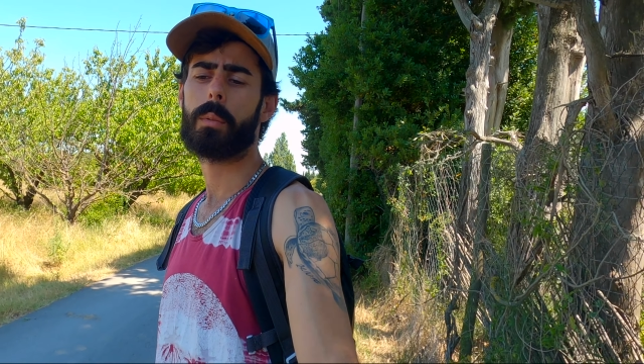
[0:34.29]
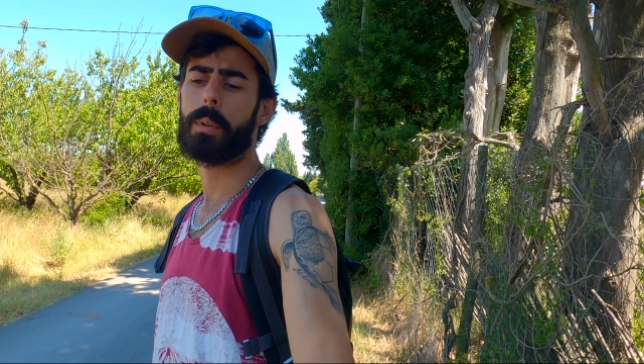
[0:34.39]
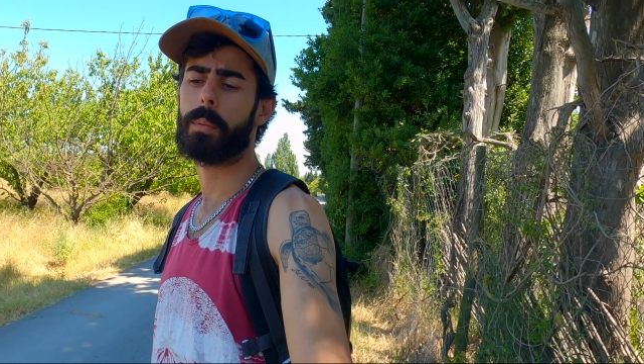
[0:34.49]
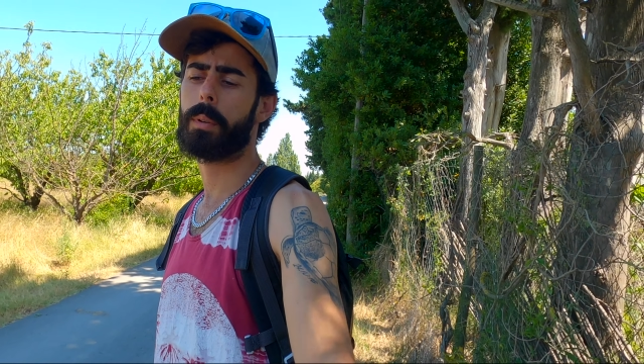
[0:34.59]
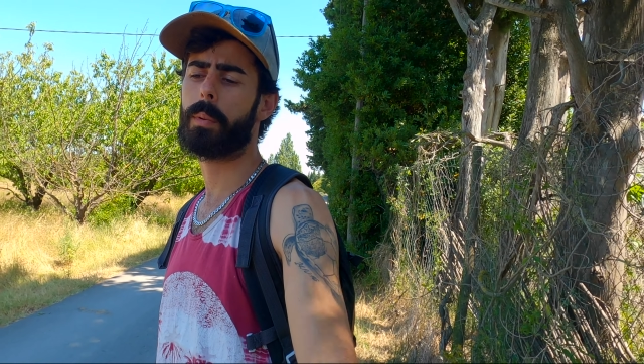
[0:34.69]

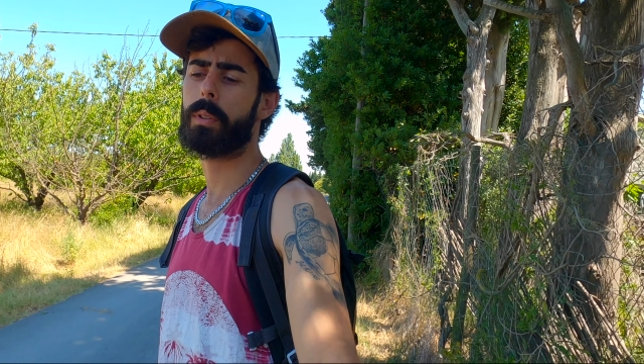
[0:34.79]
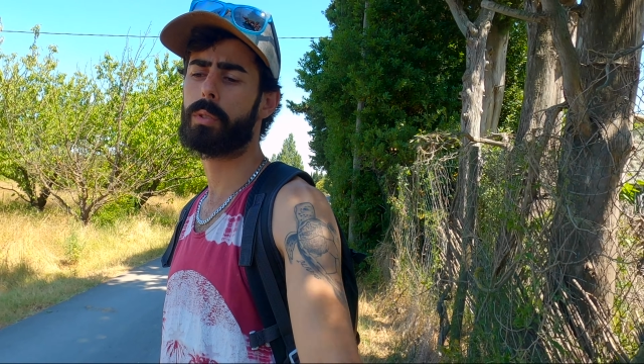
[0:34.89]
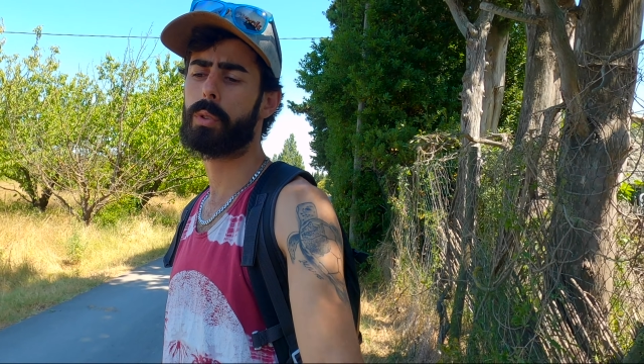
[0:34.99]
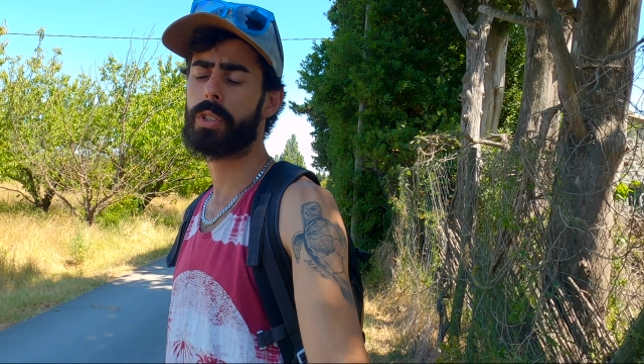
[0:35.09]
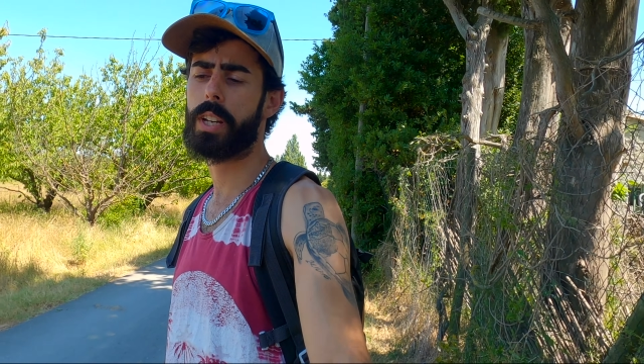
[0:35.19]
We really want
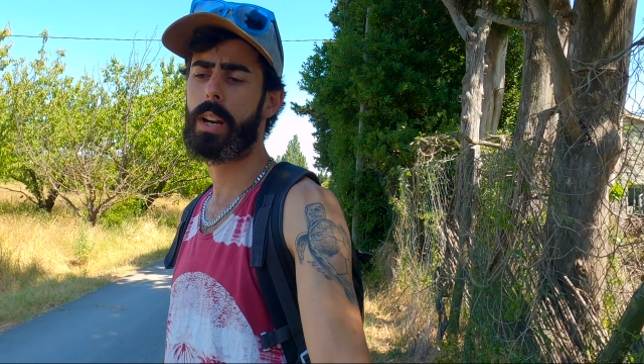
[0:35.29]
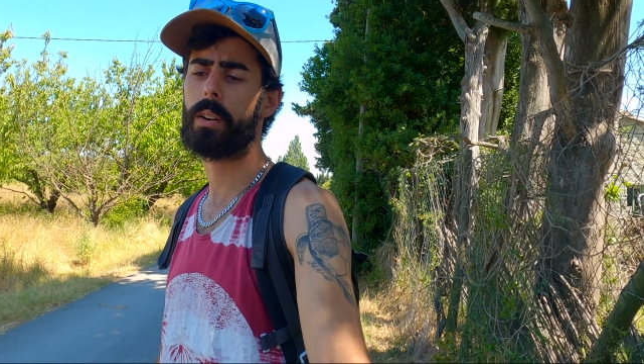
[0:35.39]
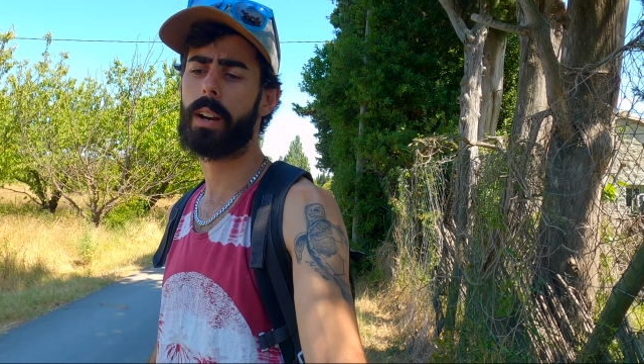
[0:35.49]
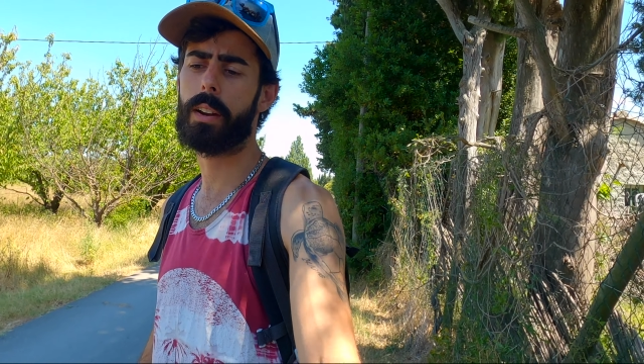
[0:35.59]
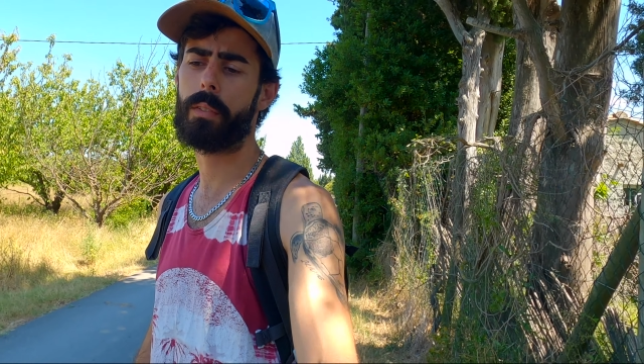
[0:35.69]
to
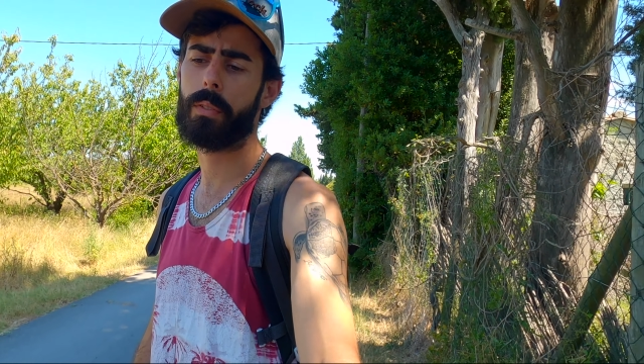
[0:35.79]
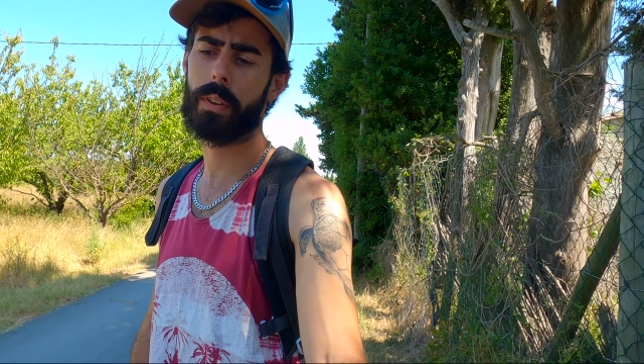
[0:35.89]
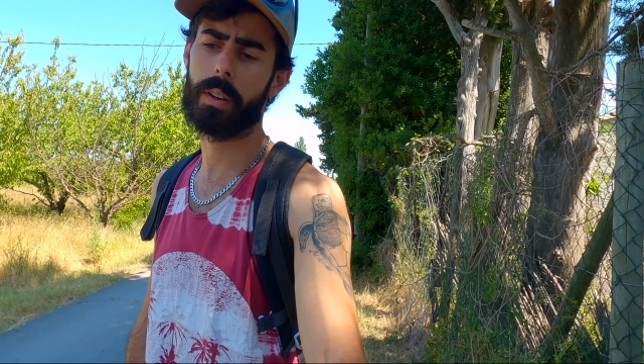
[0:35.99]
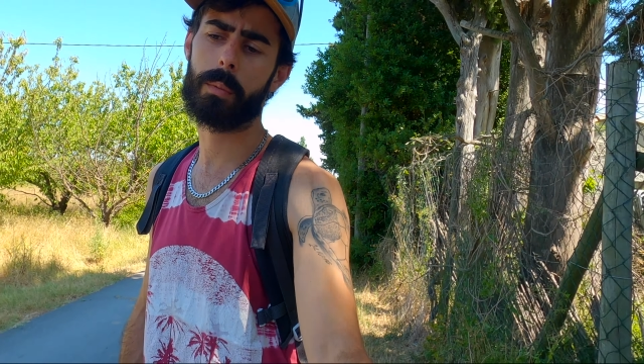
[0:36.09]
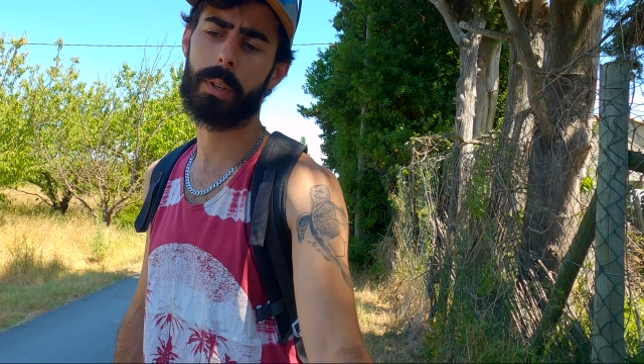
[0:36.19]
share
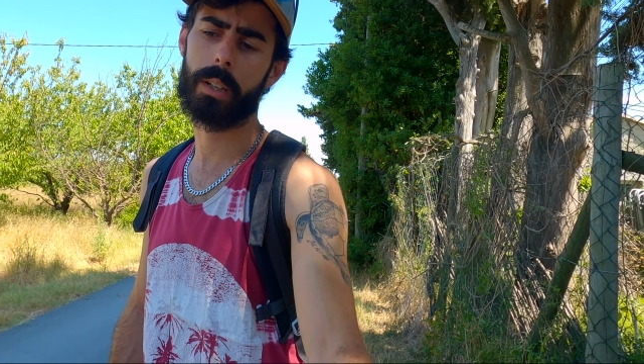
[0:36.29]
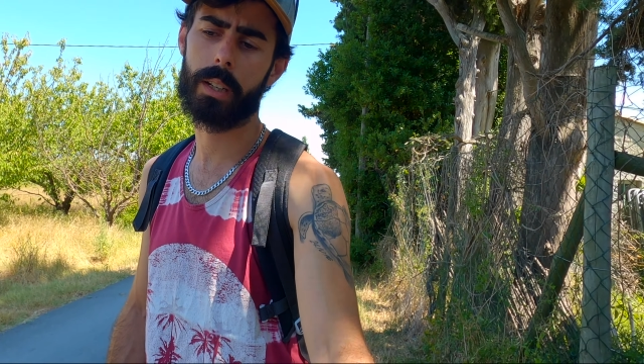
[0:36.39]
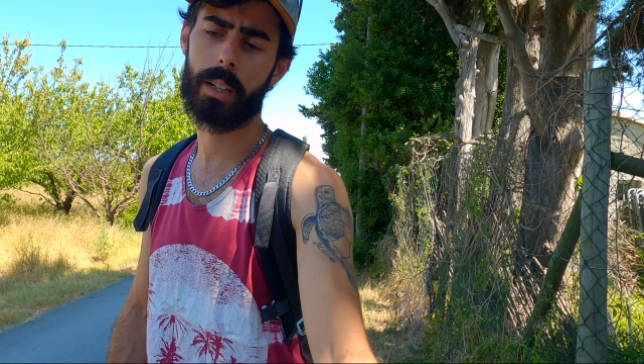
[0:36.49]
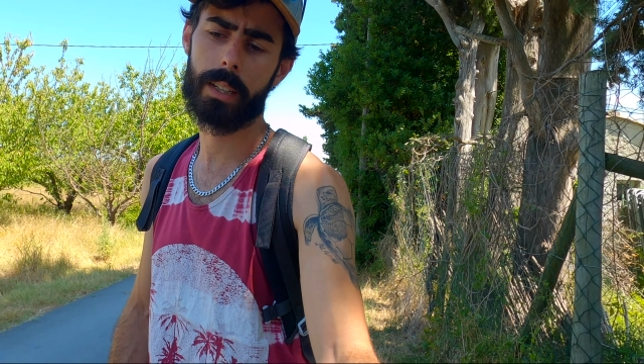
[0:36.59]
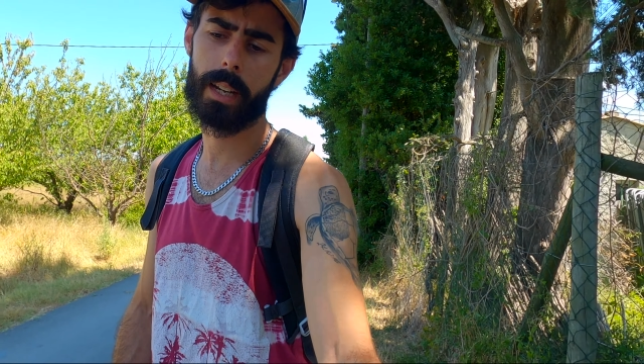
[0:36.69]
everything
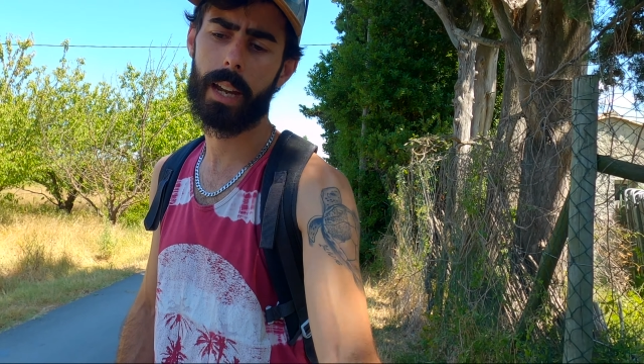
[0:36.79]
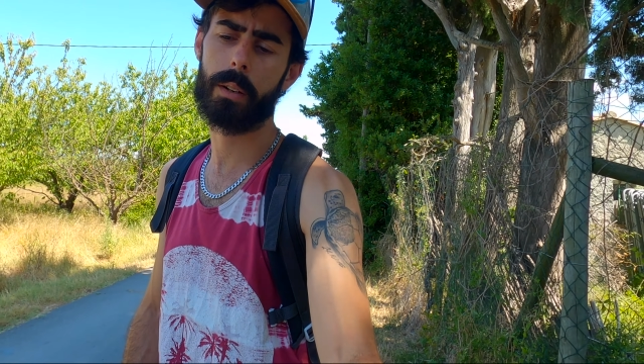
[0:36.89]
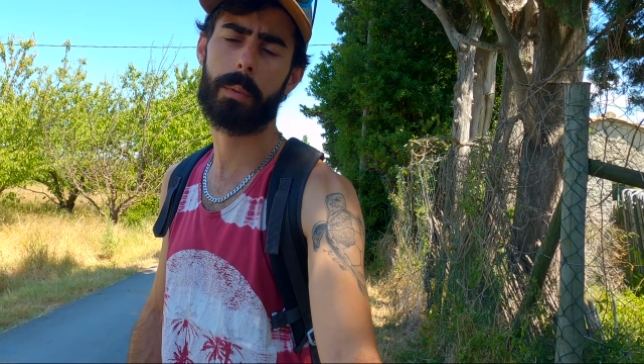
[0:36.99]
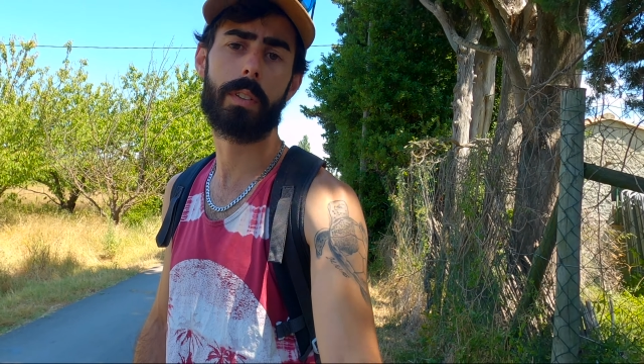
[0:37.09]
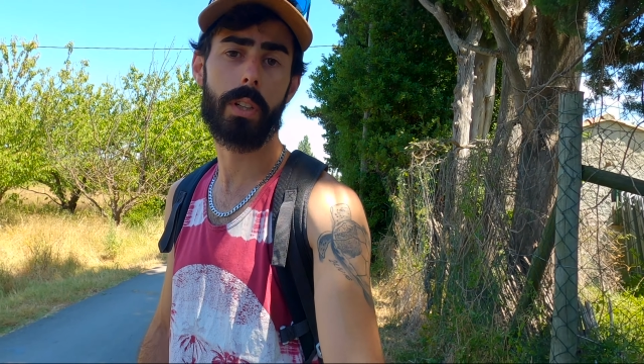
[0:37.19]
we
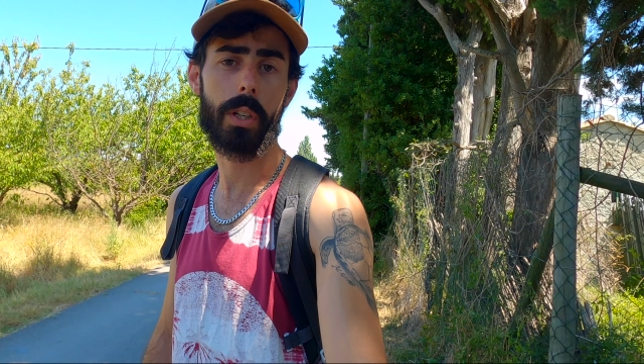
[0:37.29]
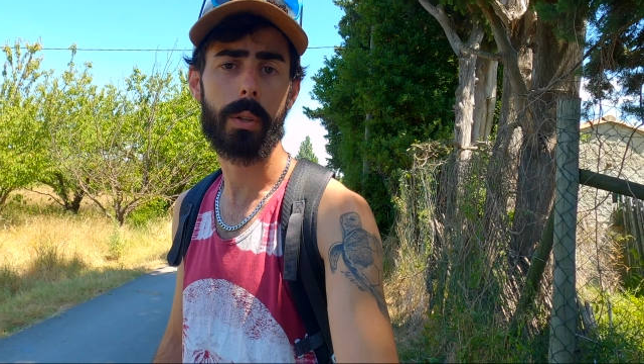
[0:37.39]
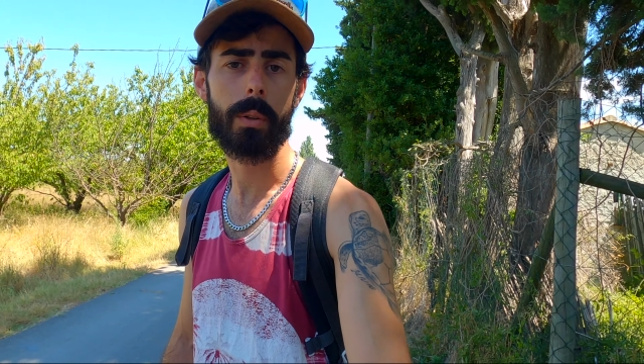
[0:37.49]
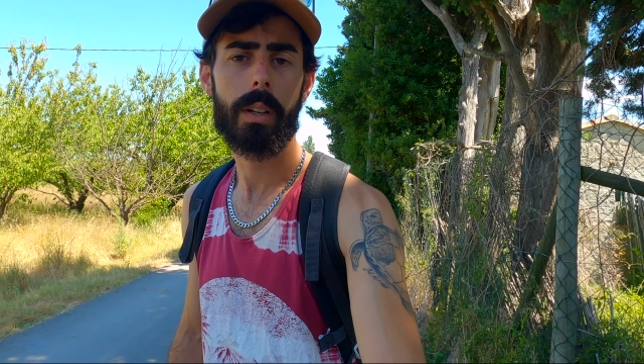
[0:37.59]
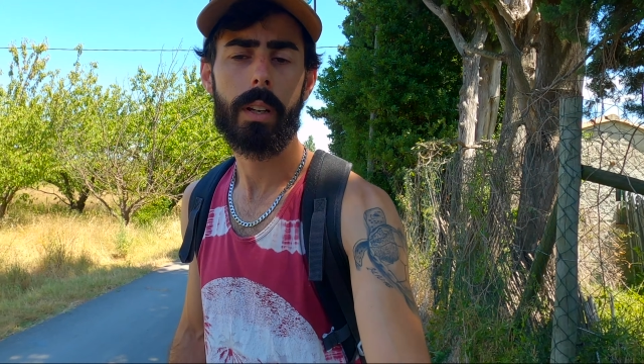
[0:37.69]
can with you,